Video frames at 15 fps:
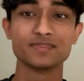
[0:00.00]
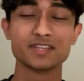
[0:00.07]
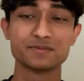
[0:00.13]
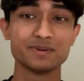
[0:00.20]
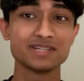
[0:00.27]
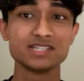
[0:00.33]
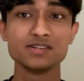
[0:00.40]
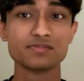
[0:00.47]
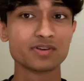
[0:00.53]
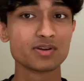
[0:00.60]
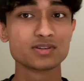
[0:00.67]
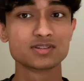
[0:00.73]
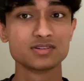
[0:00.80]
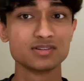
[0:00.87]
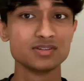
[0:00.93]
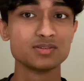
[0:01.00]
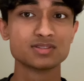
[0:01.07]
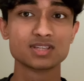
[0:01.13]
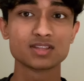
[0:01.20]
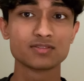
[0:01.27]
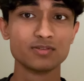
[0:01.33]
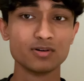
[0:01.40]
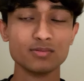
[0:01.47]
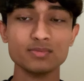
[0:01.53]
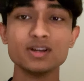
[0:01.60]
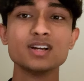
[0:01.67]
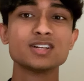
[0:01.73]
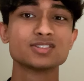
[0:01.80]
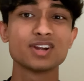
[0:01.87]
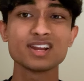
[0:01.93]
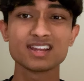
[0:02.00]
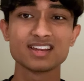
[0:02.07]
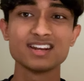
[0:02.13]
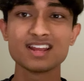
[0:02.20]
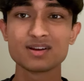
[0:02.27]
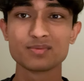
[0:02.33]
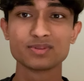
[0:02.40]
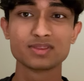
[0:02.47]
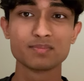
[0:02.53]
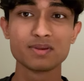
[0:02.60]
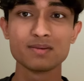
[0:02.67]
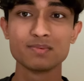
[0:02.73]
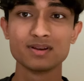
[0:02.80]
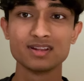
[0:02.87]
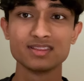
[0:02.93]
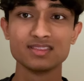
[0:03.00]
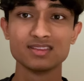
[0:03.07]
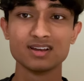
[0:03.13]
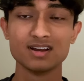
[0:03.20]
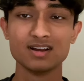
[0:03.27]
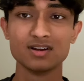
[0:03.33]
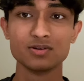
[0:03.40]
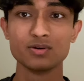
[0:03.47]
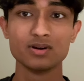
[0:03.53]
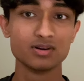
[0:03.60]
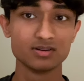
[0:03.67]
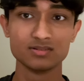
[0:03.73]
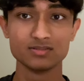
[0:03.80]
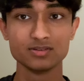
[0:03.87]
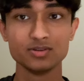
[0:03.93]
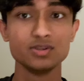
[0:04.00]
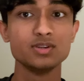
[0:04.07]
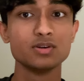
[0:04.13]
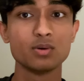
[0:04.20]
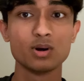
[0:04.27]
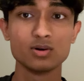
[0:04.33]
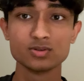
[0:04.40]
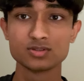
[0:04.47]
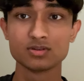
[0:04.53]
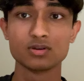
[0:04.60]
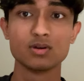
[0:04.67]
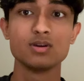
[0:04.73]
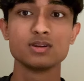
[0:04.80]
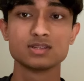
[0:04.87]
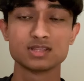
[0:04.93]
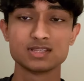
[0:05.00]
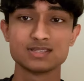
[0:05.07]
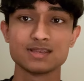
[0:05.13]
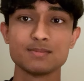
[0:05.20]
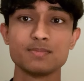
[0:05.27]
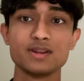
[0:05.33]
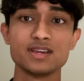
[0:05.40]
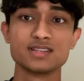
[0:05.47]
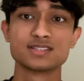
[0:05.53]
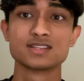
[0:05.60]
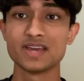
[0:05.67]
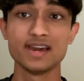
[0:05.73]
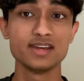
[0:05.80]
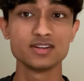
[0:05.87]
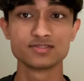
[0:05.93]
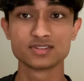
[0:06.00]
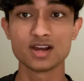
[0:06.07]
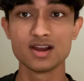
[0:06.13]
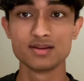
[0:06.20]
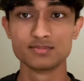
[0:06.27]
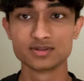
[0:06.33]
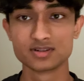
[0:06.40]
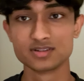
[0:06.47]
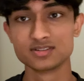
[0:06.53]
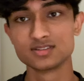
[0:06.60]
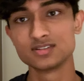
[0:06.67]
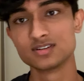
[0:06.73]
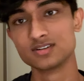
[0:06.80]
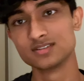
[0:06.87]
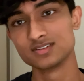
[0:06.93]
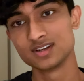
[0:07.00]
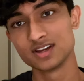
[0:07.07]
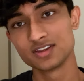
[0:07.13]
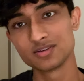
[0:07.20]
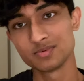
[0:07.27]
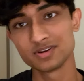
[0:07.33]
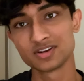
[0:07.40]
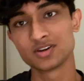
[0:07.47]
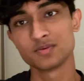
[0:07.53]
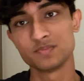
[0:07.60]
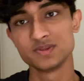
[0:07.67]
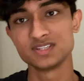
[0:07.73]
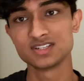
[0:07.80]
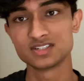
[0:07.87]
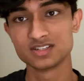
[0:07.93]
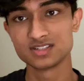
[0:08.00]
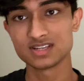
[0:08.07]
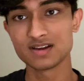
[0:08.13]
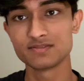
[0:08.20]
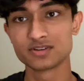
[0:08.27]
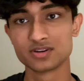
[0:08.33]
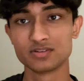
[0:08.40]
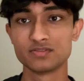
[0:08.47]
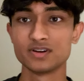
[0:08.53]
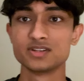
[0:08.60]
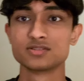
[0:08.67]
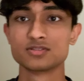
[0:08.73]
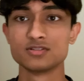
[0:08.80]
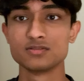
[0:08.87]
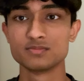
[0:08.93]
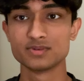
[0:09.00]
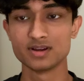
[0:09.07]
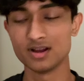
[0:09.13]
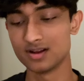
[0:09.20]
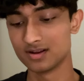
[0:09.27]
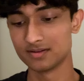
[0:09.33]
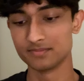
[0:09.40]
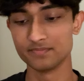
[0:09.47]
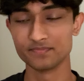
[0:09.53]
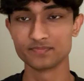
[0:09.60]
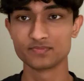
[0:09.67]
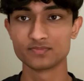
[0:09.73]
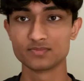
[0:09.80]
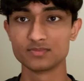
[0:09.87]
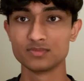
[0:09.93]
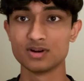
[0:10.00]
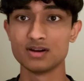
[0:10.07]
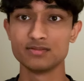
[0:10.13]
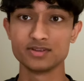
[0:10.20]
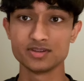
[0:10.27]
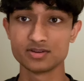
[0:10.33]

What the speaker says: Especially if you're going to a new sixth form, try and connect with the people who you know are also going to the same place ahead of time, because you know you'll be in a good position to have a good friends group wherever you